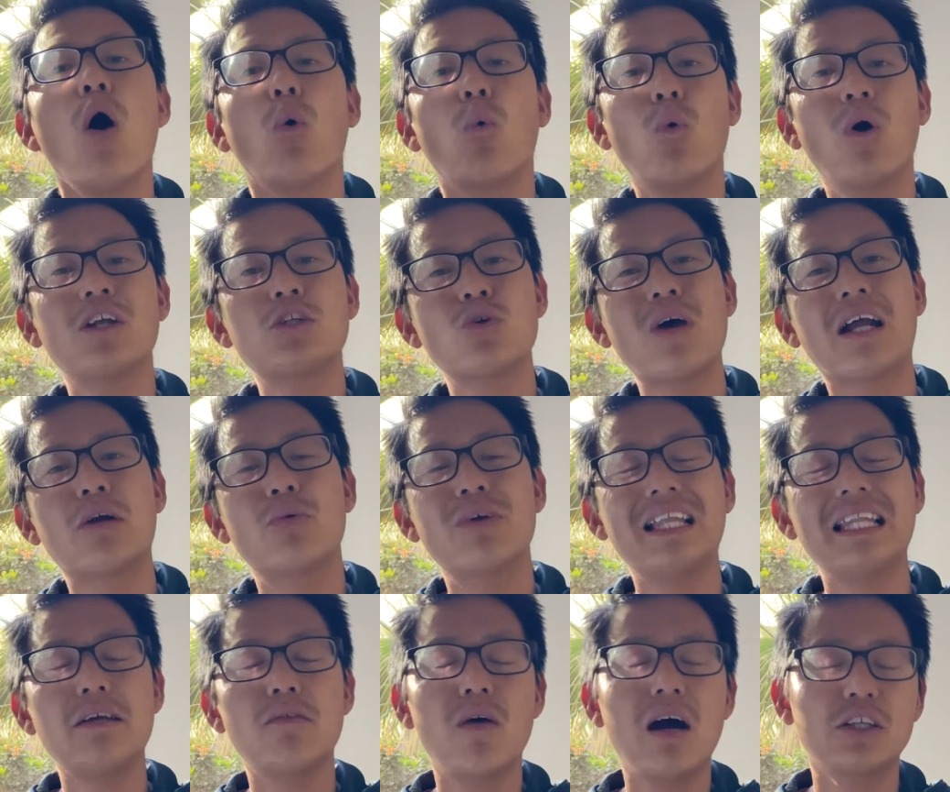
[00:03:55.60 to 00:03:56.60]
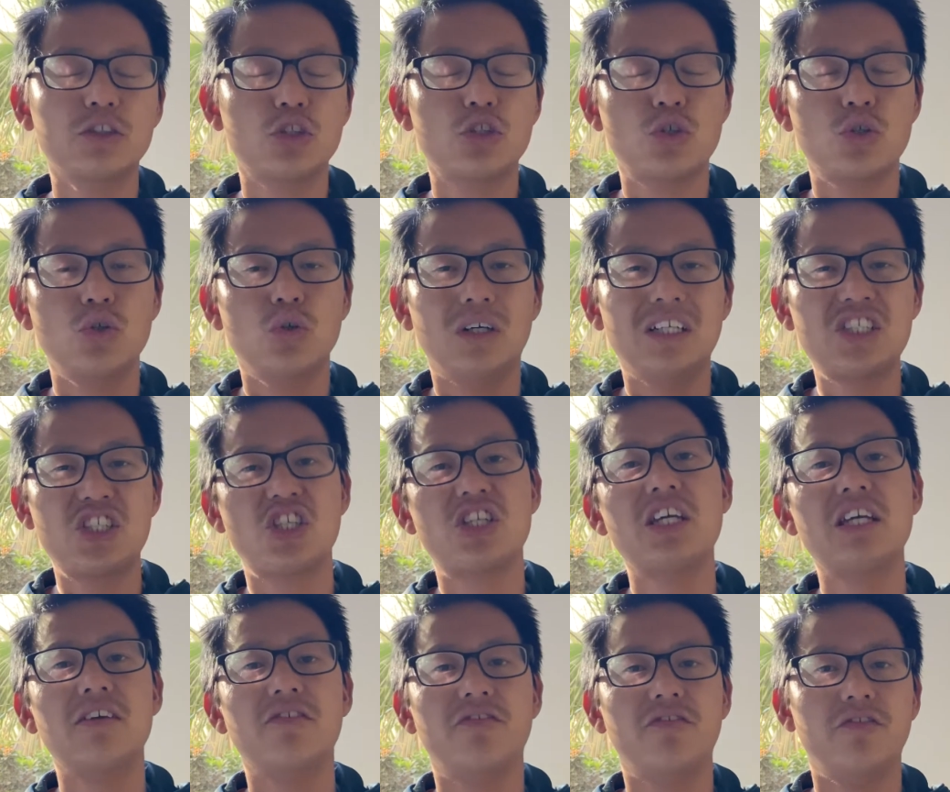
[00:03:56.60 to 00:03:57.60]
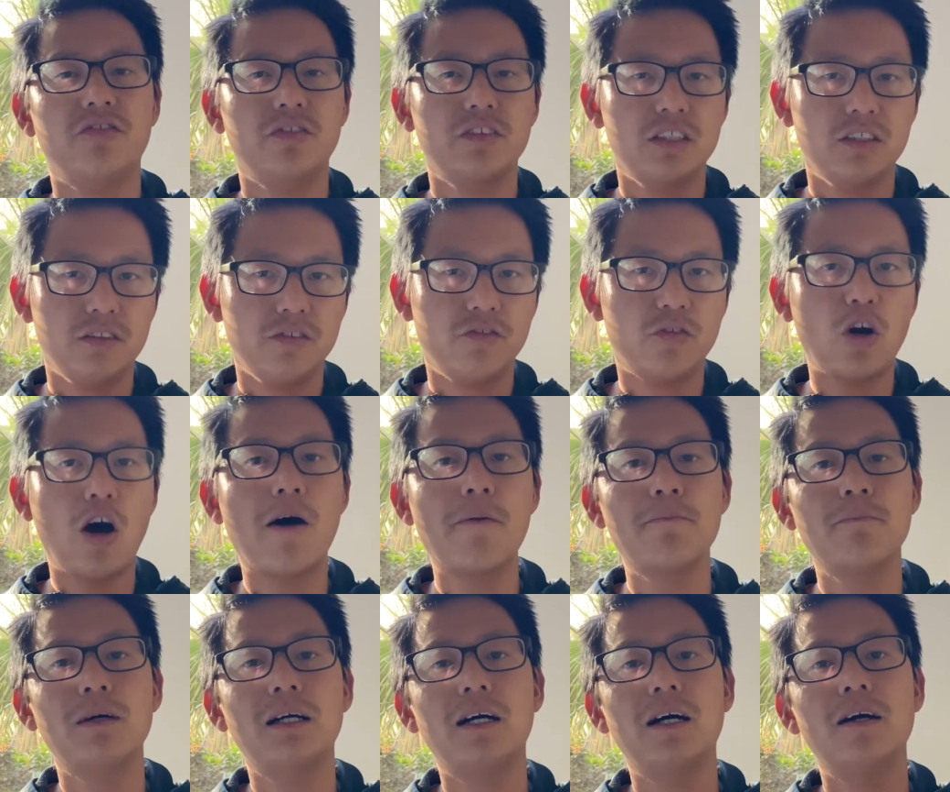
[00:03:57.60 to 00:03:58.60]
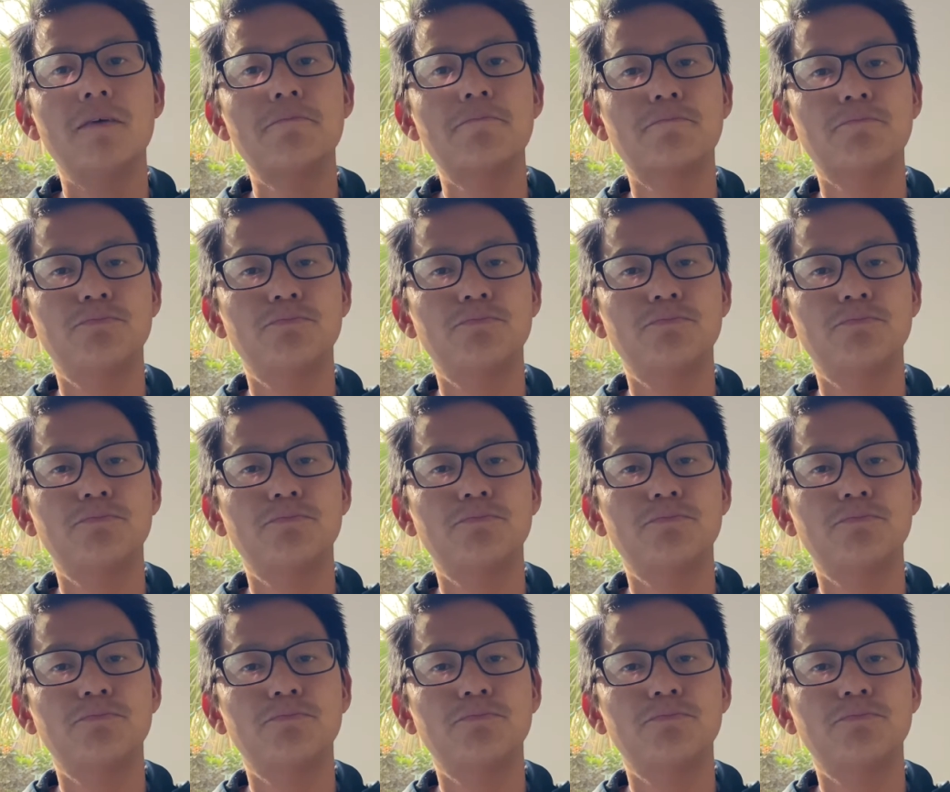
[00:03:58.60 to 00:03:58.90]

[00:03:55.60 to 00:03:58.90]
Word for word: What do I really want to achieve from a